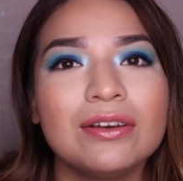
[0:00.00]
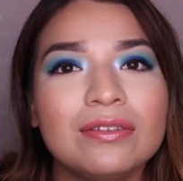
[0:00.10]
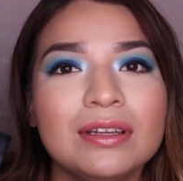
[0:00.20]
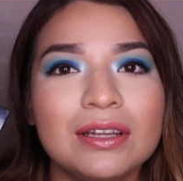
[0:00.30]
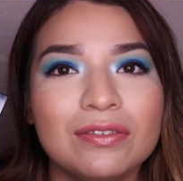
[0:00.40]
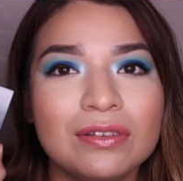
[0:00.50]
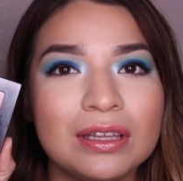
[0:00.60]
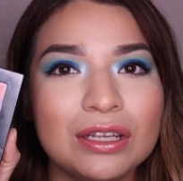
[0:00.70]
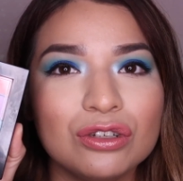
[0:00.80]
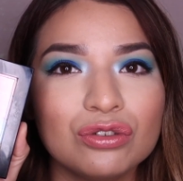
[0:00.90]

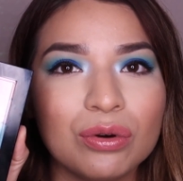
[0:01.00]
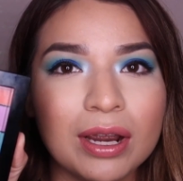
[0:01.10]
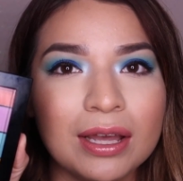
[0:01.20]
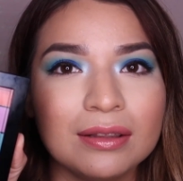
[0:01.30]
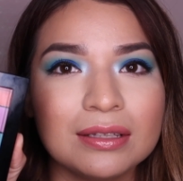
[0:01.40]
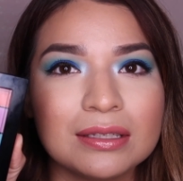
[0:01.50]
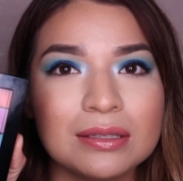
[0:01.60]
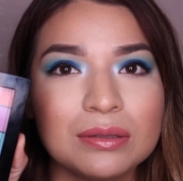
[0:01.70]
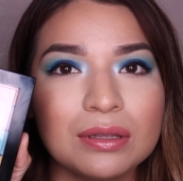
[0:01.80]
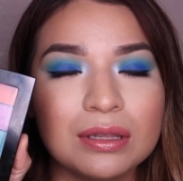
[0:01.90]
definitely try out
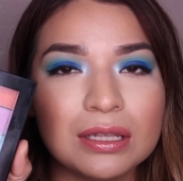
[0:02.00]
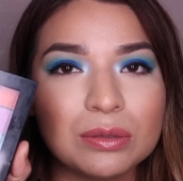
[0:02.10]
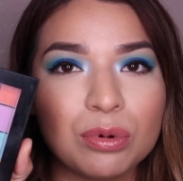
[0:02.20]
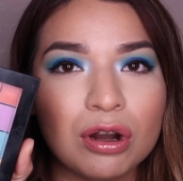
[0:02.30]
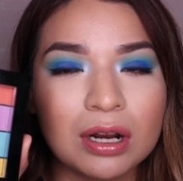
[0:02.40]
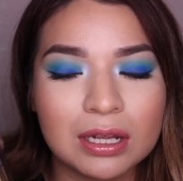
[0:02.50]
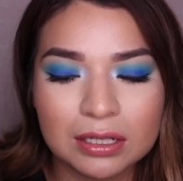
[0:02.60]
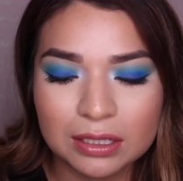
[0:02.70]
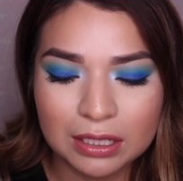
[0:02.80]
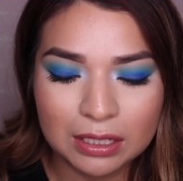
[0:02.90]
this
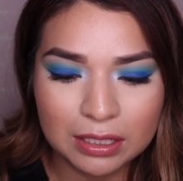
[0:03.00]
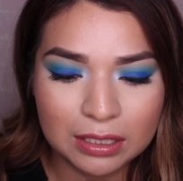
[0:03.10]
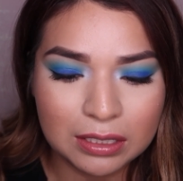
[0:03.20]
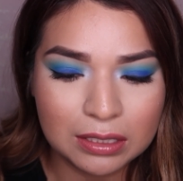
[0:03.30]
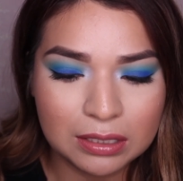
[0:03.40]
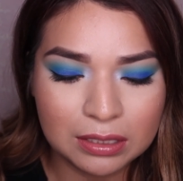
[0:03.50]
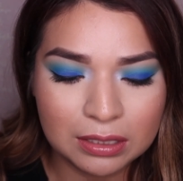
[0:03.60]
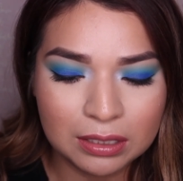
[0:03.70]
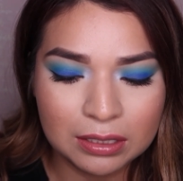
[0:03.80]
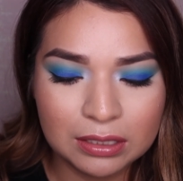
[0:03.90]
product. It
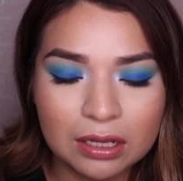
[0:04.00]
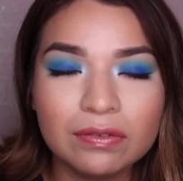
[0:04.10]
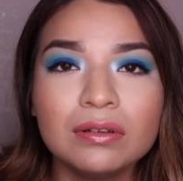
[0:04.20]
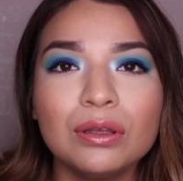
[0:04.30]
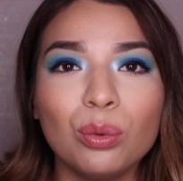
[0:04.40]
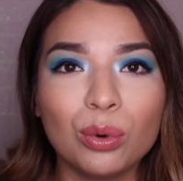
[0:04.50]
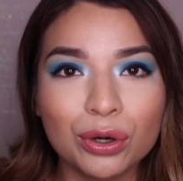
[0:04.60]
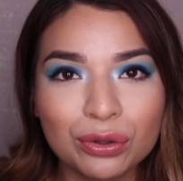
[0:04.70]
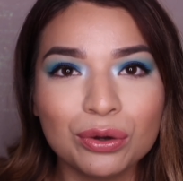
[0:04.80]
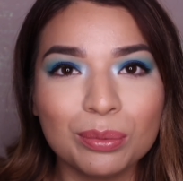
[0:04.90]
is definitely
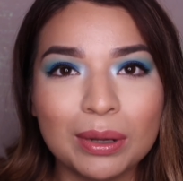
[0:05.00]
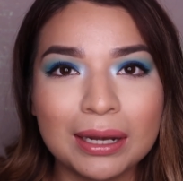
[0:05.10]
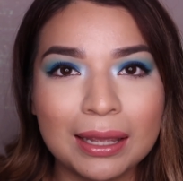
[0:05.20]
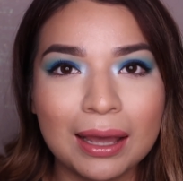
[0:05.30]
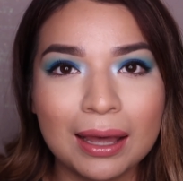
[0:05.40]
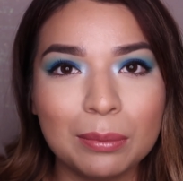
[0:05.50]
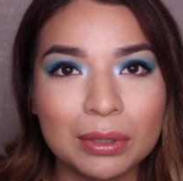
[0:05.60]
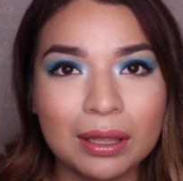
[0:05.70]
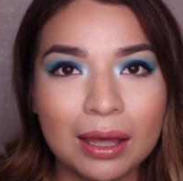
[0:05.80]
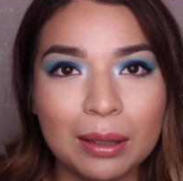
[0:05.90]
worth your money,
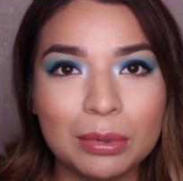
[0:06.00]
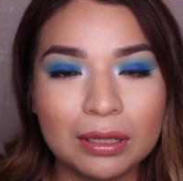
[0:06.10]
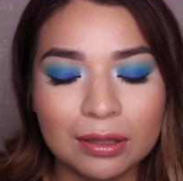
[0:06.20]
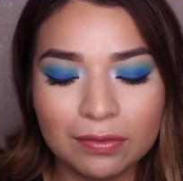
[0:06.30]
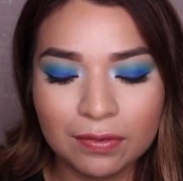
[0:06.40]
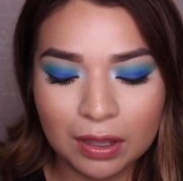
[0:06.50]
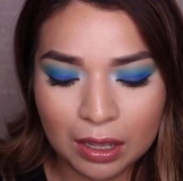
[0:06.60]
I believe.